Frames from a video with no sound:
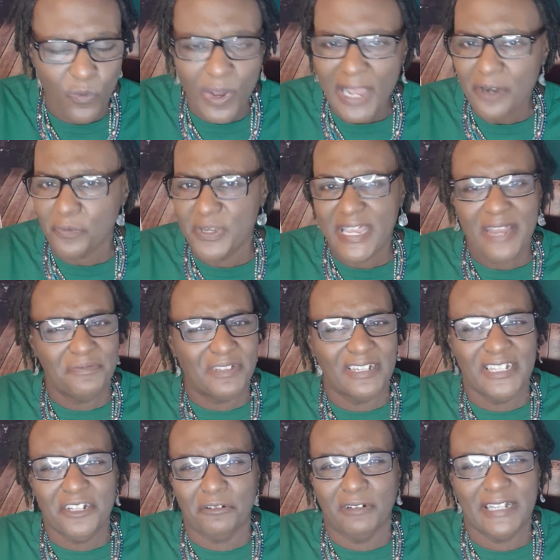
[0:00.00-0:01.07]
Why do we have to
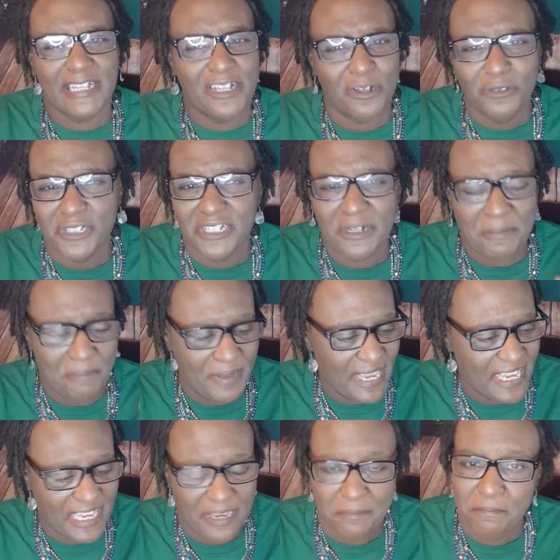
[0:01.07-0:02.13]
literally go to the
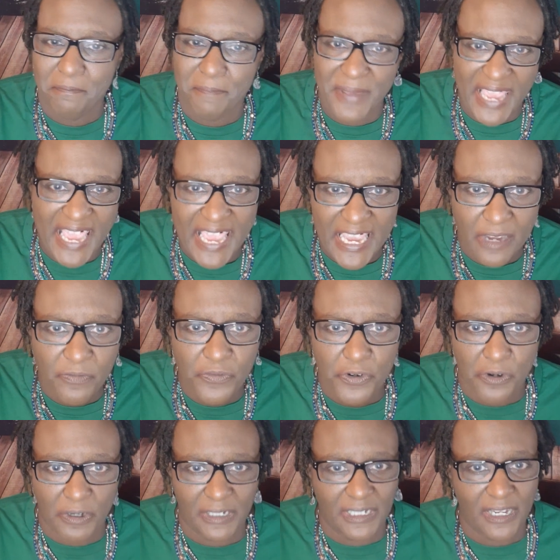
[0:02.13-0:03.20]
bank and beg
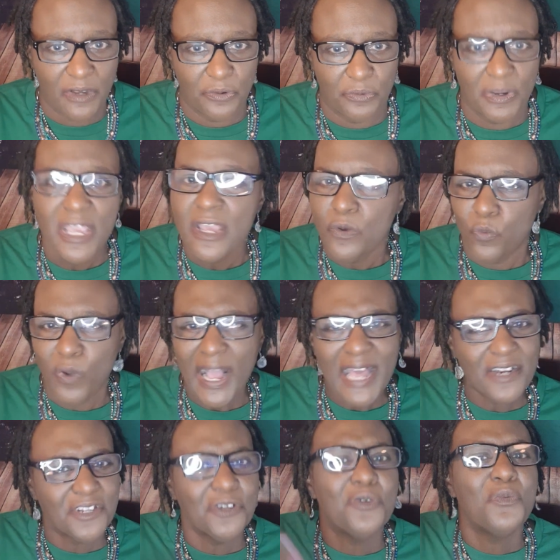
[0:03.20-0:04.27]
for a loan?
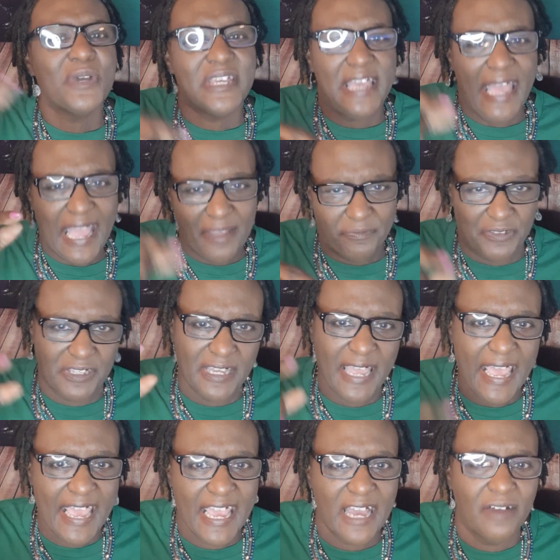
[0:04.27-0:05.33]
Why do we have to
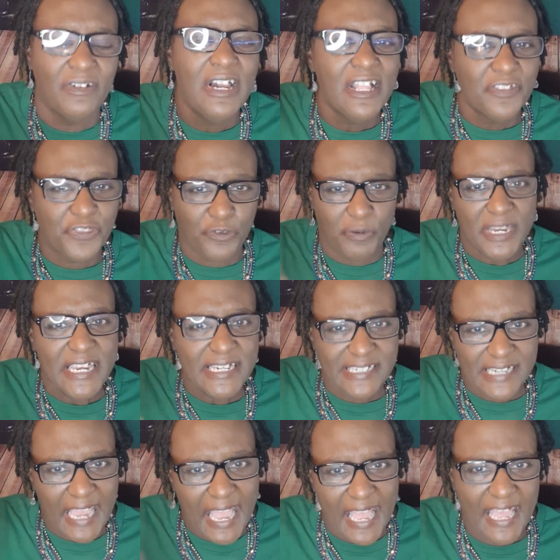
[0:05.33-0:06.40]
have three
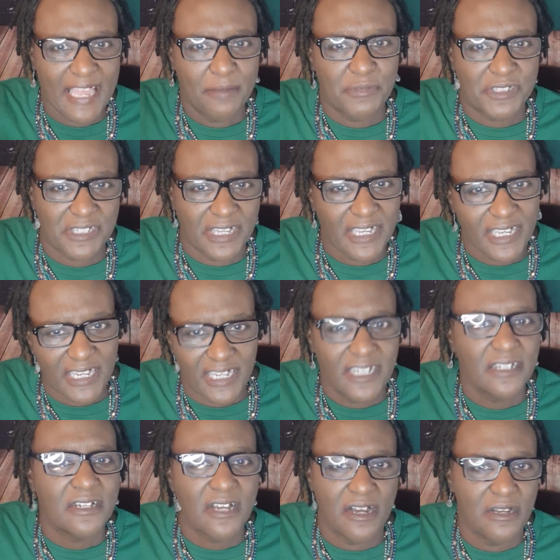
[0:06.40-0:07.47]
times the
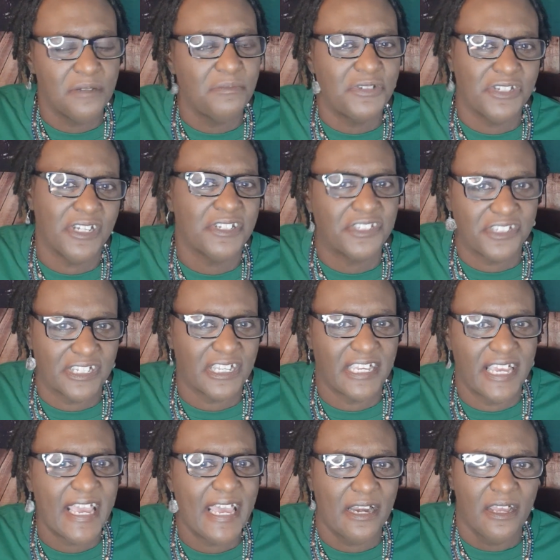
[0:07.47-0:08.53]
income just to
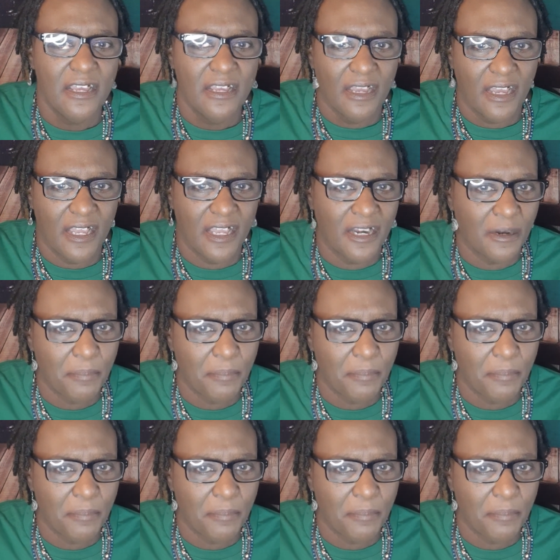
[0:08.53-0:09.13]
get an